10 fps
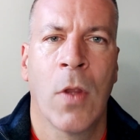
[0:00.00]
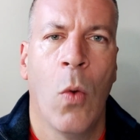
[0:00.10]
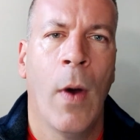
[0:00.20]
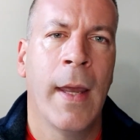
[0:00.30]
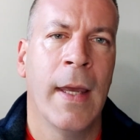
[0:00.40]

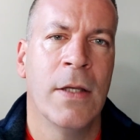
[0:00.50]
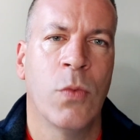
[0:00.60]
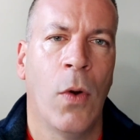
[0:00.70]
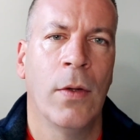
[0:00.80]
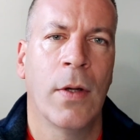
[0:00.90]
why is
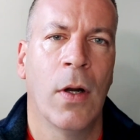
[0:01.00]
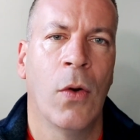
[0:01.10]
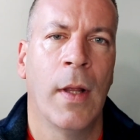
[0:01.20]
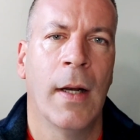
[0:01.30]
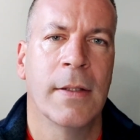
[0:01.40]
one
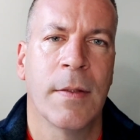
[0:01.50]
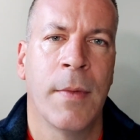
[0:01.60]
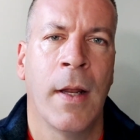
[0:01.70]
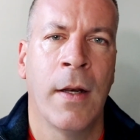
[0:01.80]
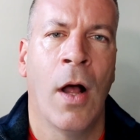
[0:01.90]
colonialism
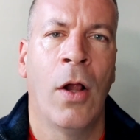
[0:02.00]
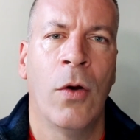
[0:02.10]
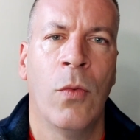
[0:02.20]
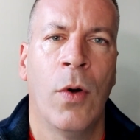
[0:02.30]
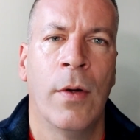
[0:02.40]
and other
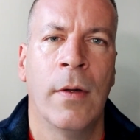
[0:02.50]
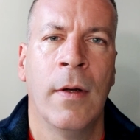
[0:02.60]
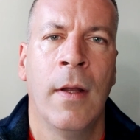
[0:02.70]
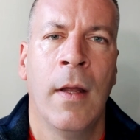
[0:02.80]
one.